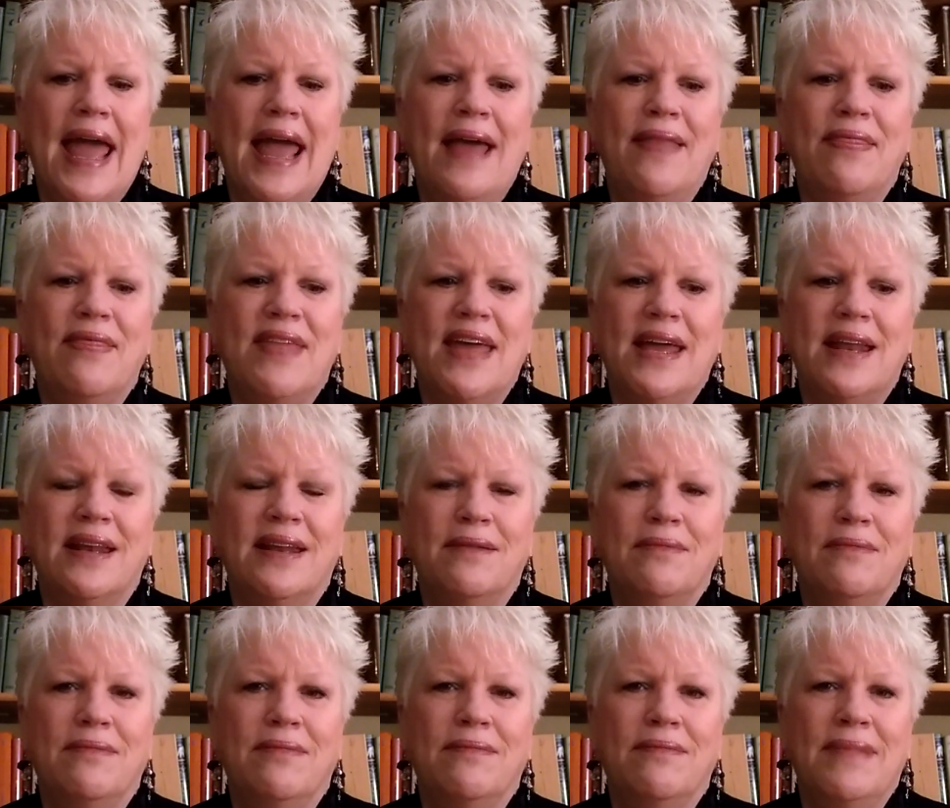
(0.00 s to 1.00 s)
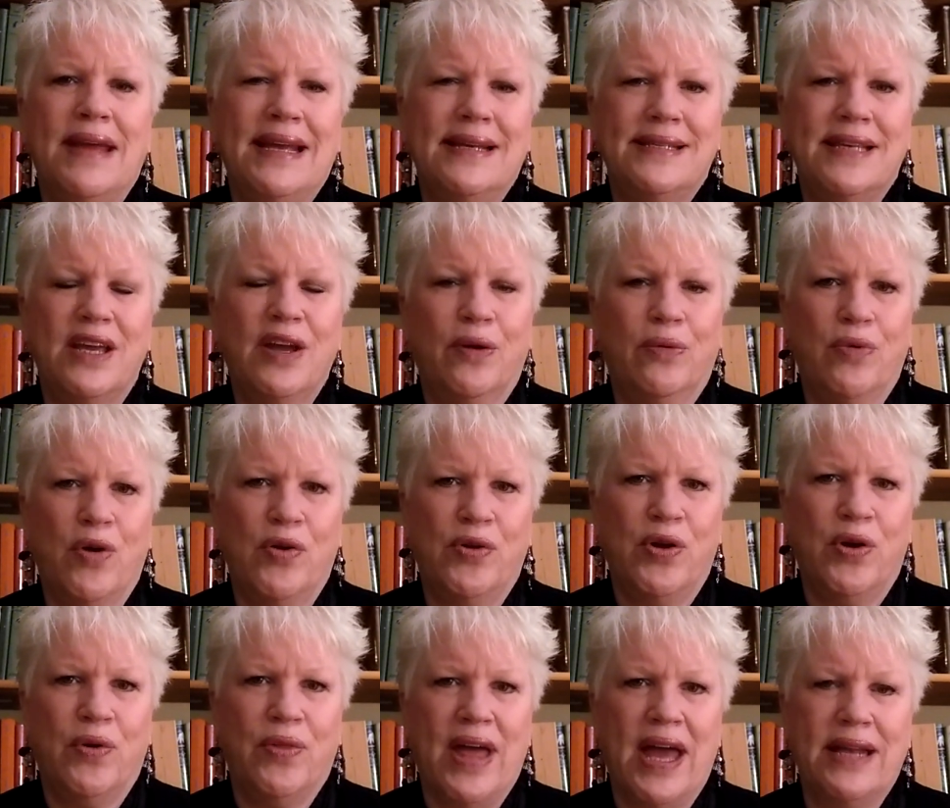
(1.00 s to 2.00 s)
And then Mazie
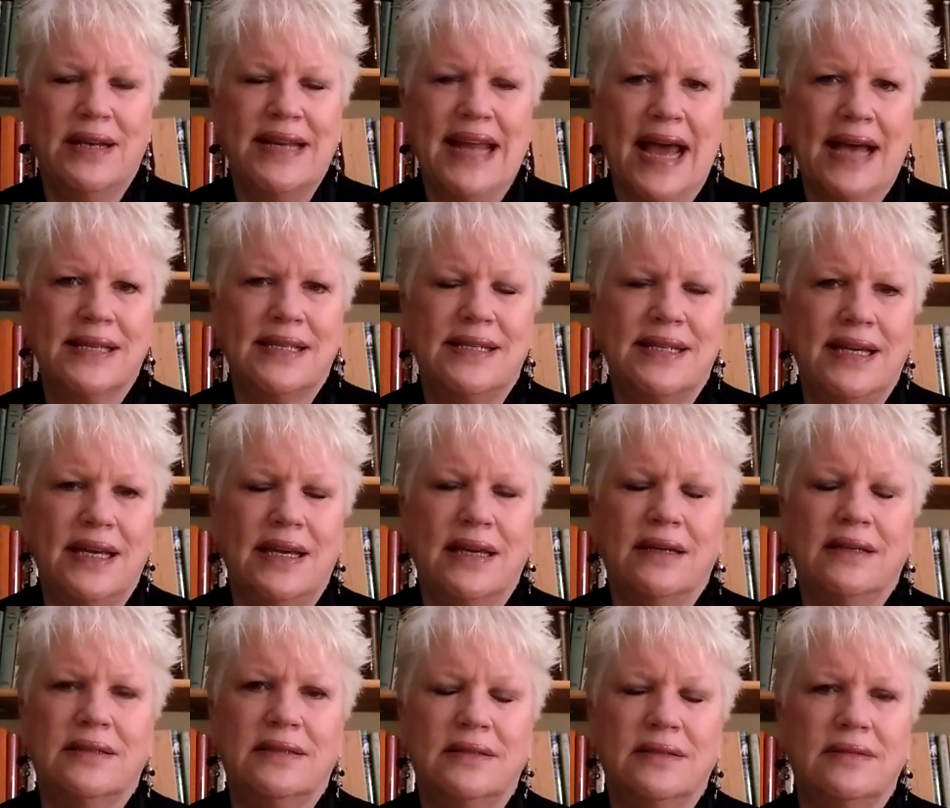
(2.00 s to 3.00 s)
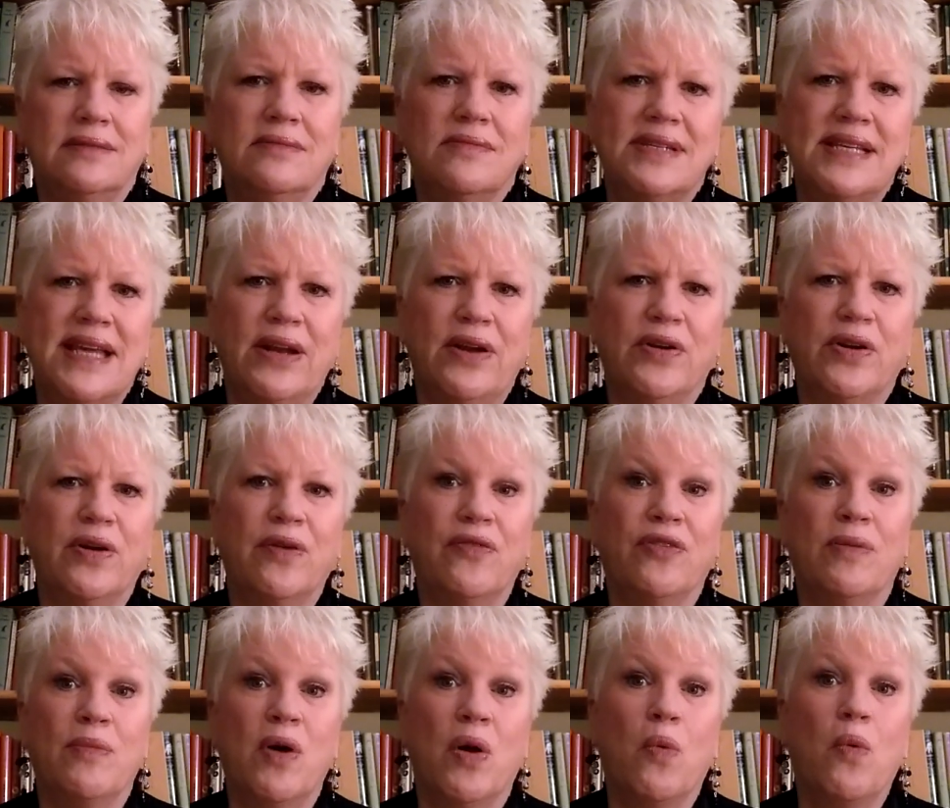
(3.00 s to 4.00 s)
Hirono, that nasty senator
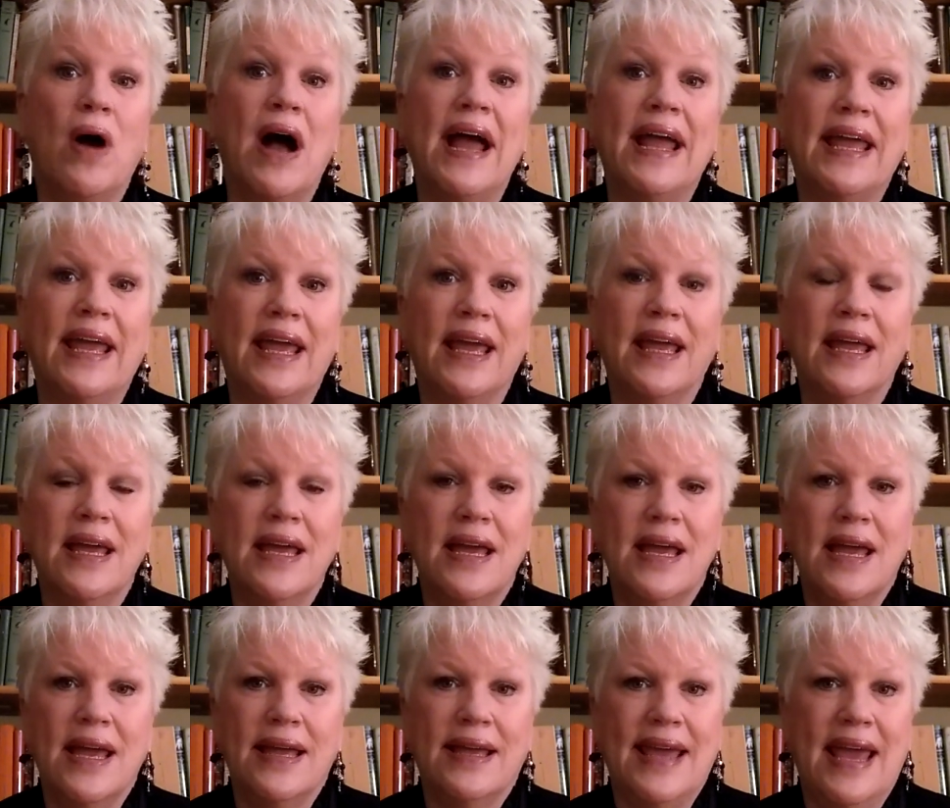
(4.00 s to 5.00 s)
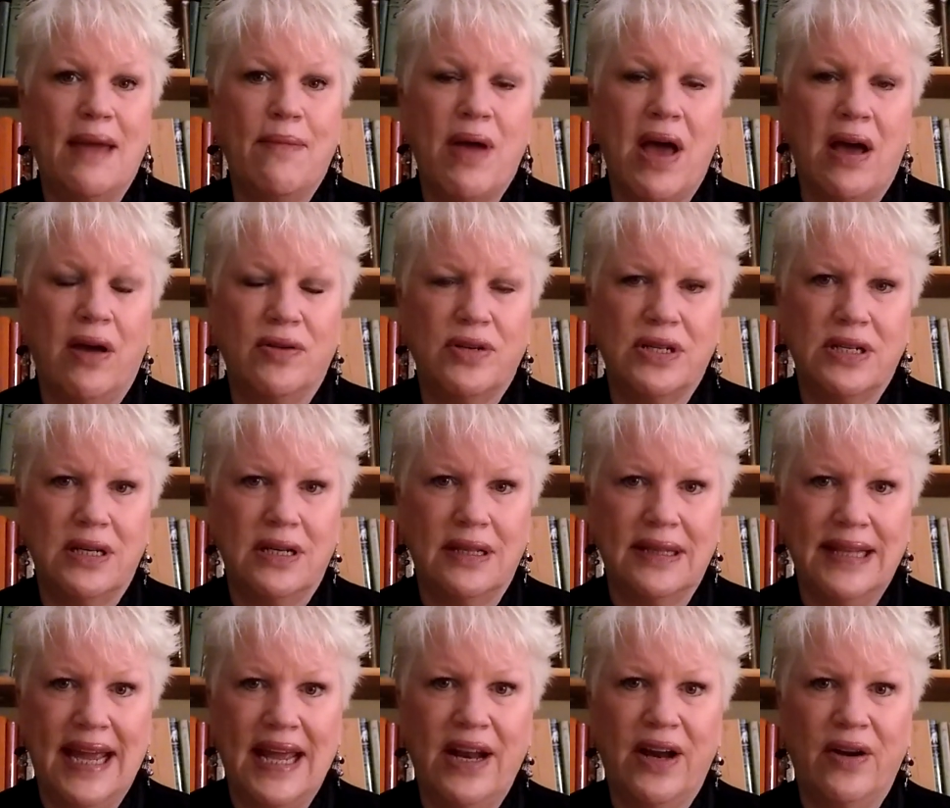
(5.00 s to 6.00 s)
from Hawaii, came out
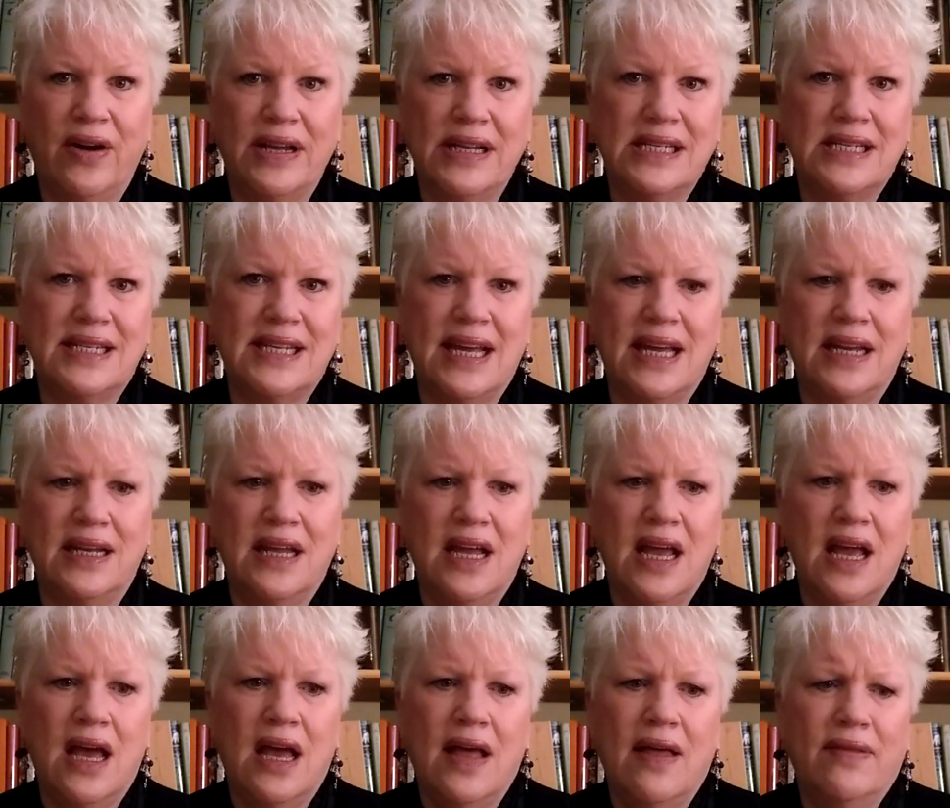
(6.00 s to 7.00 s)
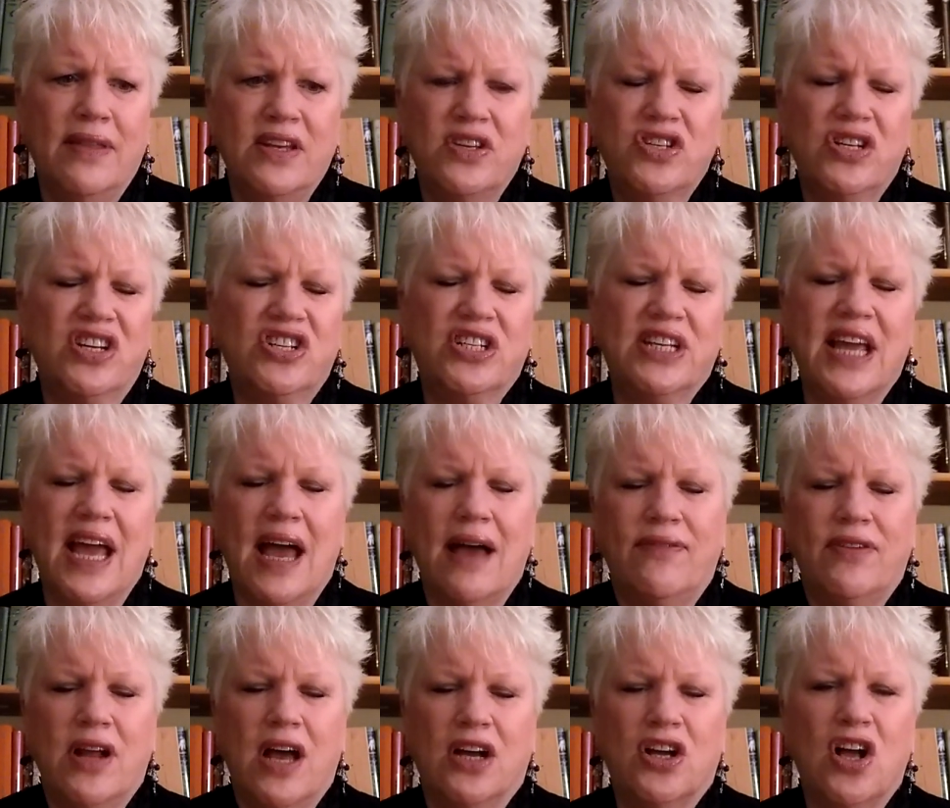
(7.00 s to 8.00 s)
later and said, Judge
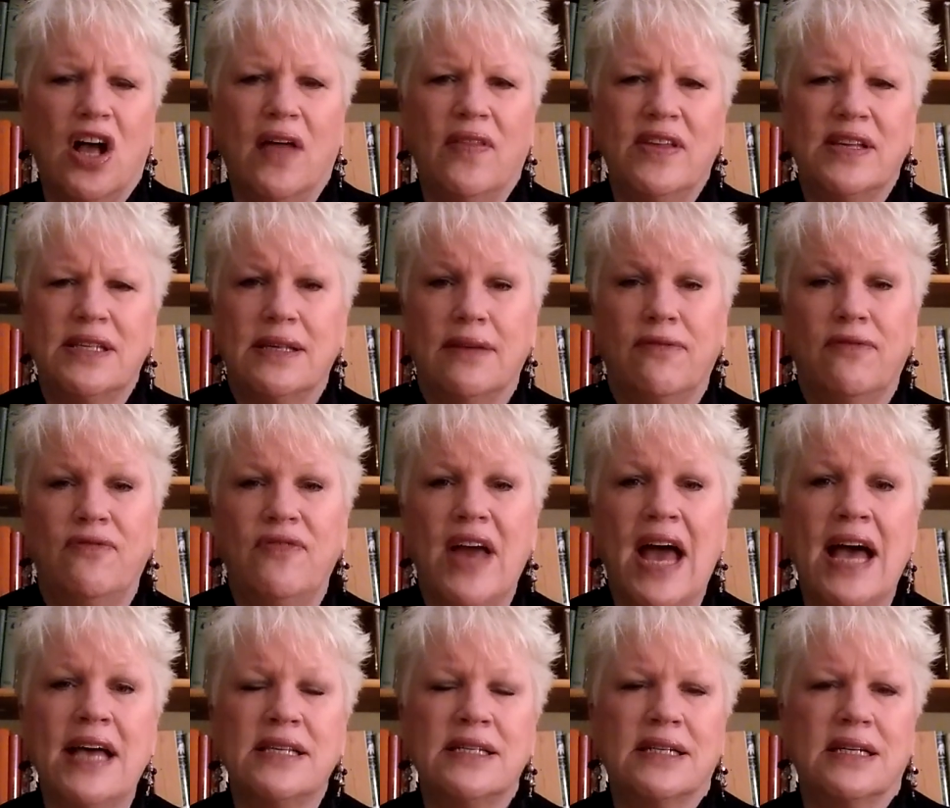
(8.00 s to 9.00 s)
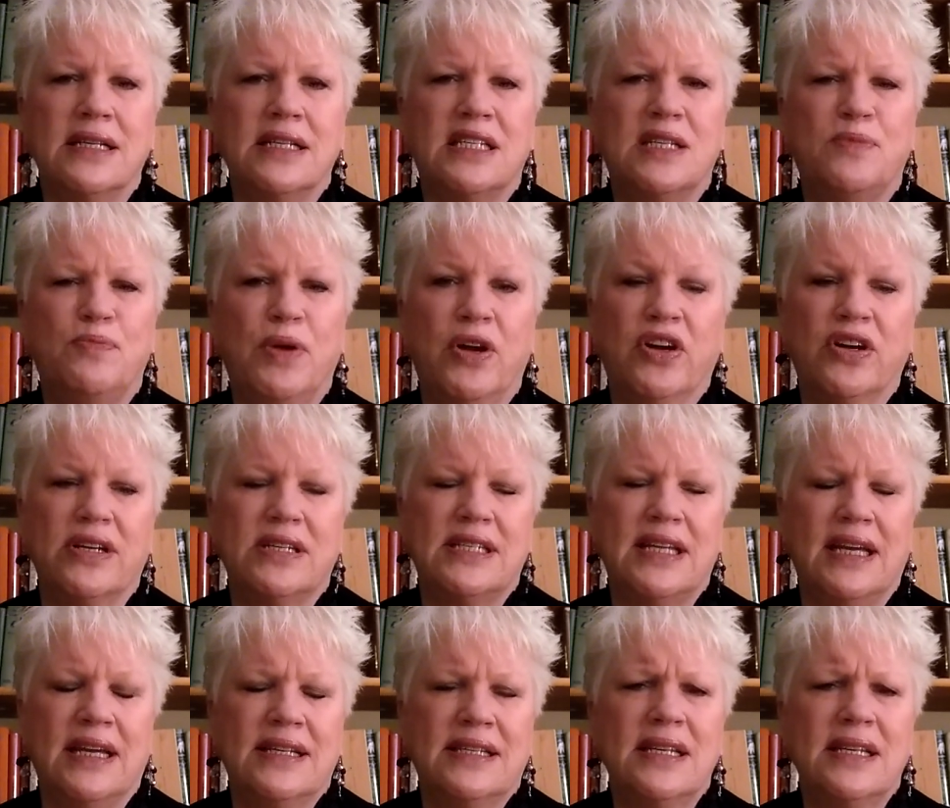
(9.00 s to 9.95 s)
Kavanaugh called this a vast conspiracy.